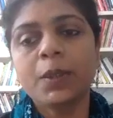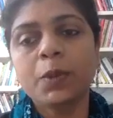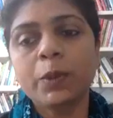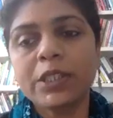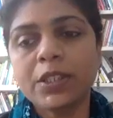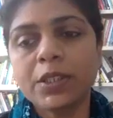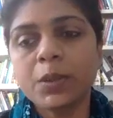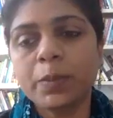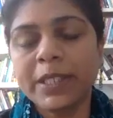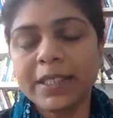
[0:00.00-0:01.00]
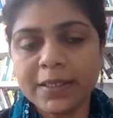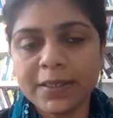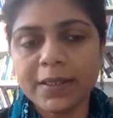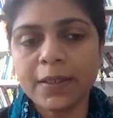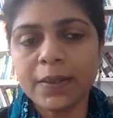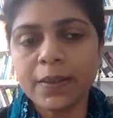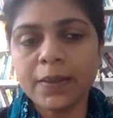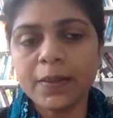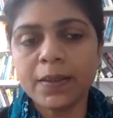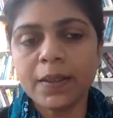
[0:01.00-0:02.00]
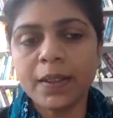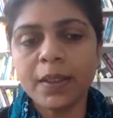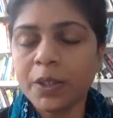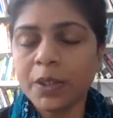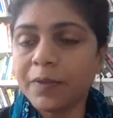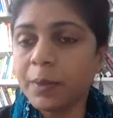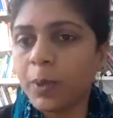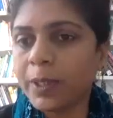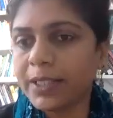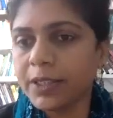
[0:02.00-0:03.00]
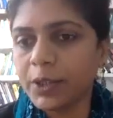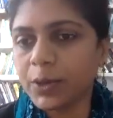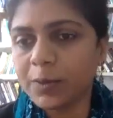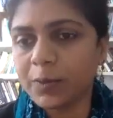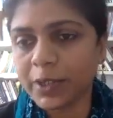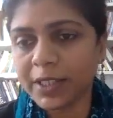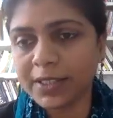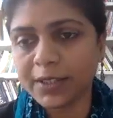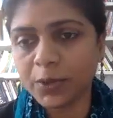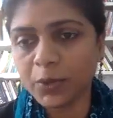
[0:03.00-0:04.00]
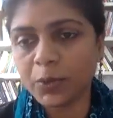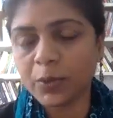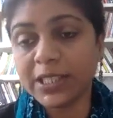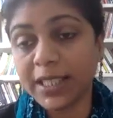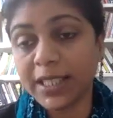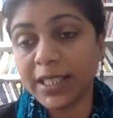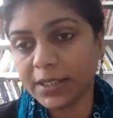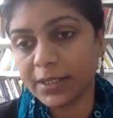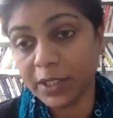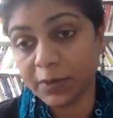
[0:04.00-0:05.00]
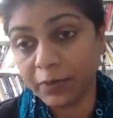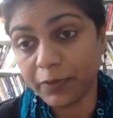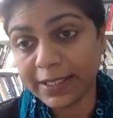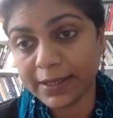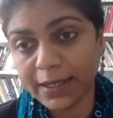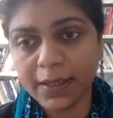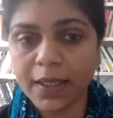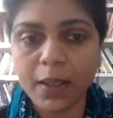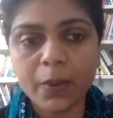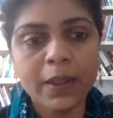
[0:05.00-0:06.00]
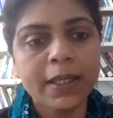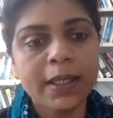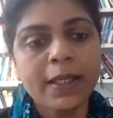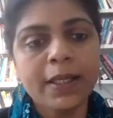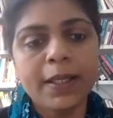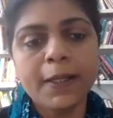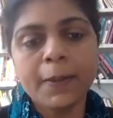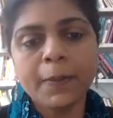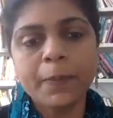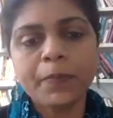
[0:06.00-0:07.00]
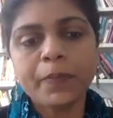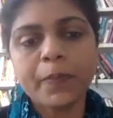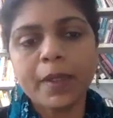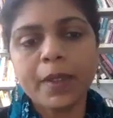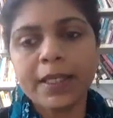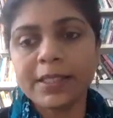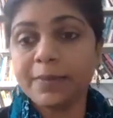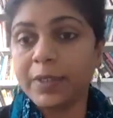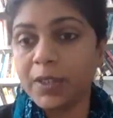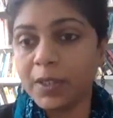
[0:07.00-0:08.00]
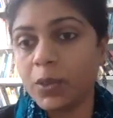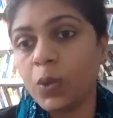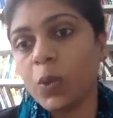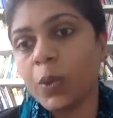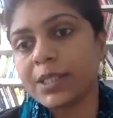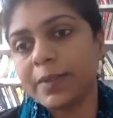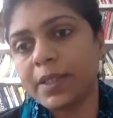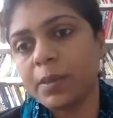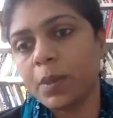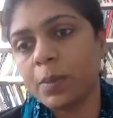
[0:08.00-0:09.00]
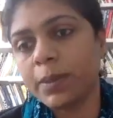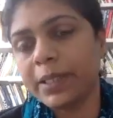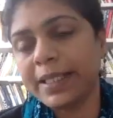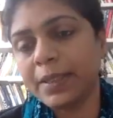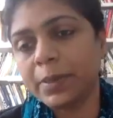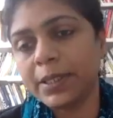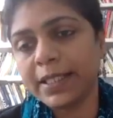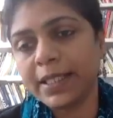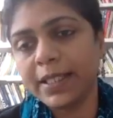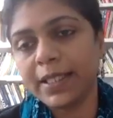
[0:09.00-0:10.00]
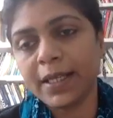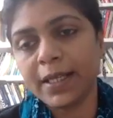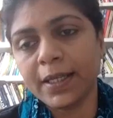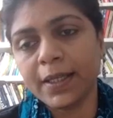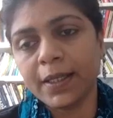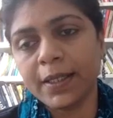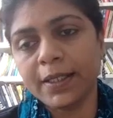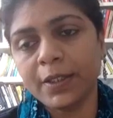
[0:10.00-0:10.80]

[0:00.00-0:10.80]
which brings a lot of important issues for us to challenges we are facing now. Um, as we know, as we remember Labor Day, the